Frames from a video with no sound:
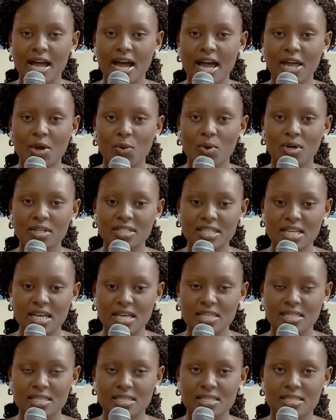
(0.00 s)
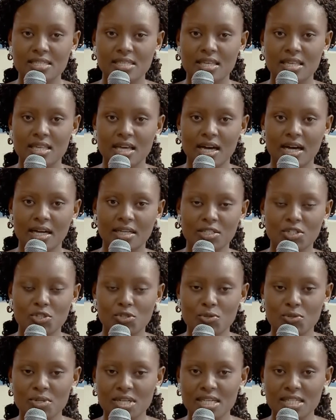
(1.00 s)
I want us uh,
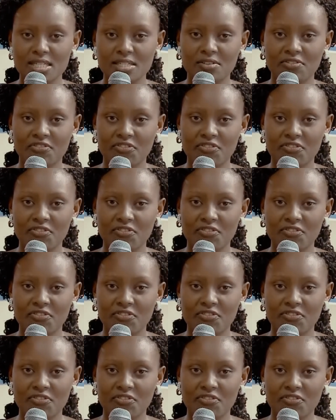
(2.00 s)
to read